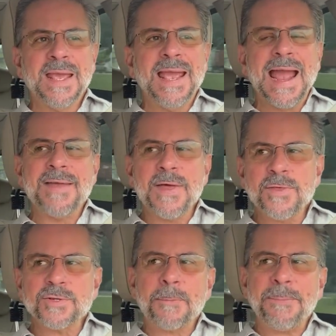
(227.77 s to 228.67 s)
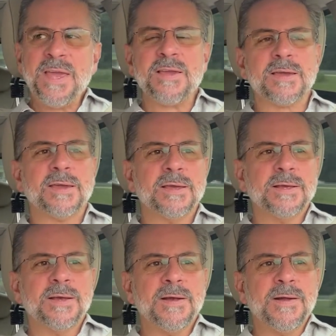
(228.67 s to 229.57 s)
And then there's a peak.
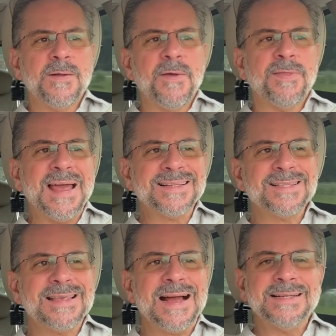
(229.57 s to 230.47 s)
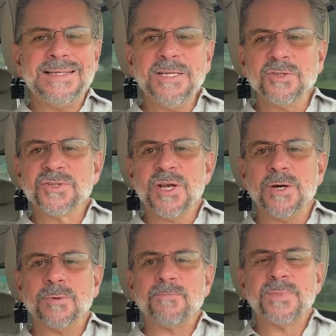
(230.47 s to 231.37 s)
That's the ideal
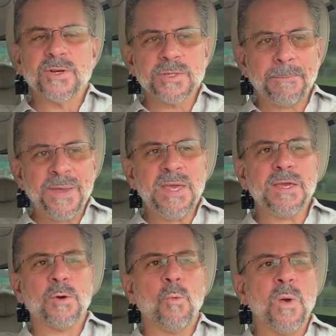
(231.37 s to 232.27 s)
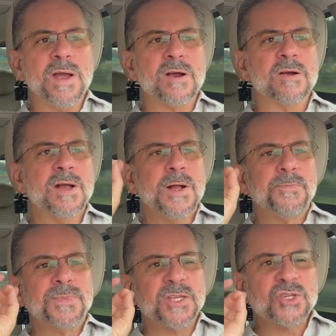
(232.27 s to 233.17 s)
zone. There's a peak where
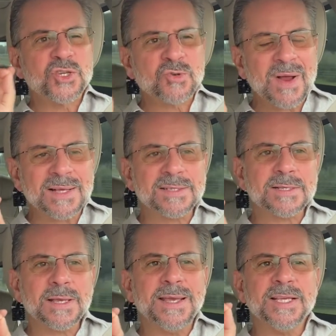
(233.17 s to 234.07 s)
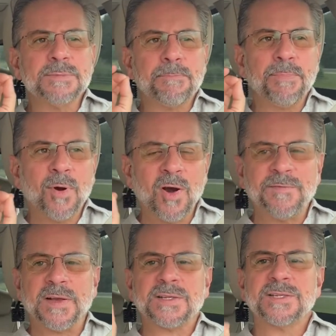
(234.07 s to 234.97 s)
the stress is
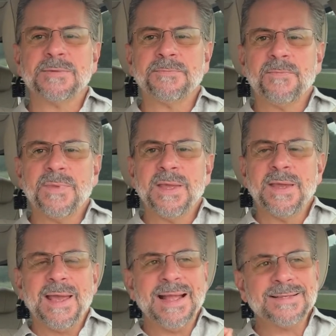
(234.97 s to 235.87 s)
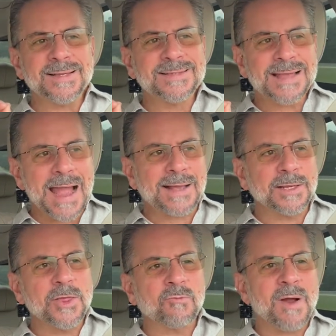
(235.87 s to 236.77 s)
perfect. It's
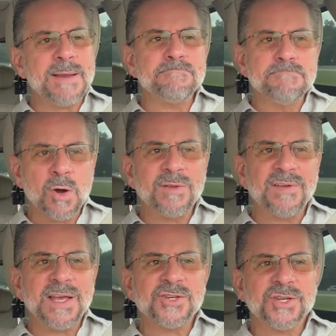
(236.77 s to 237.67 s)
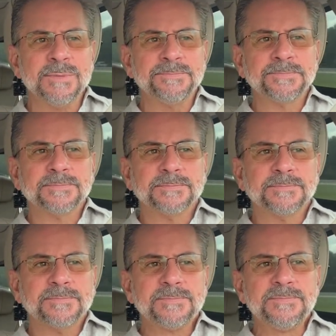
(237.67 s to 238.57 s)
exactly the right motivation.
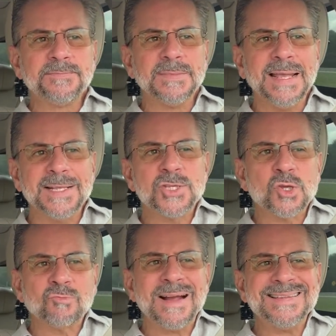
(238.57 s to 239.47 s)
It's the right